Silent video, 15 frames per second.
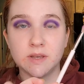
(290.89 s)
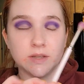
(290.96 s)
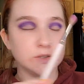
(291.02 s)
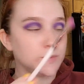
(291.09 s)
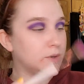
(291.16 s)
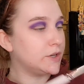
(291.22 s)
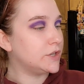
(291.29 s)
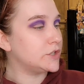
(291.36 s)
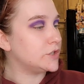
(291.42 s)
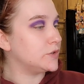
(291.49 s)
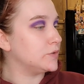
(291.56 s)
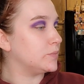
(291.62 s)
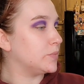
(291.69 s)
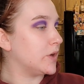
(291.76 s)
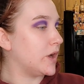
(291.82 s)

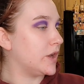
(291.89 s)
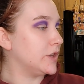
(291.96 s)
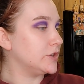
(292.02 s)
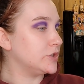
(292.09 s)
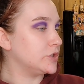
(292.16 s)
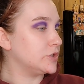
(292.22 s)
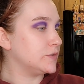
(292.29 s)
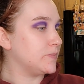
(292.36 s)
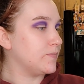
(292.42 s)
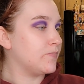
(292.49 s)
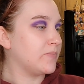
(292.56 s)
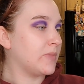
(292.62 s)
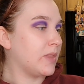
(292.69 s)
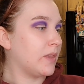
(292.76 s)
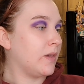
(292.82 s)
E22 brush.
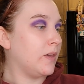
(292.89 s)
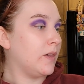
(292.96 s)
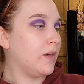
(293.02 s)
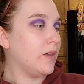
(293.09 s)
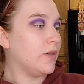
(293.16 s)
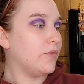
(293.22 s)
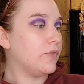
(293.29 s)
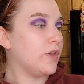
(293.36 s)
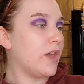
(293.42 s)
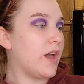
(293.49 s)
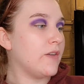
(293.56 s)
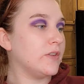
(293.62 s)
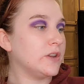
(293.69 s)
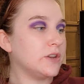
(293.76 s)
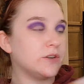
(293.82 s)
If you
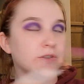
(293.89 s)
haven't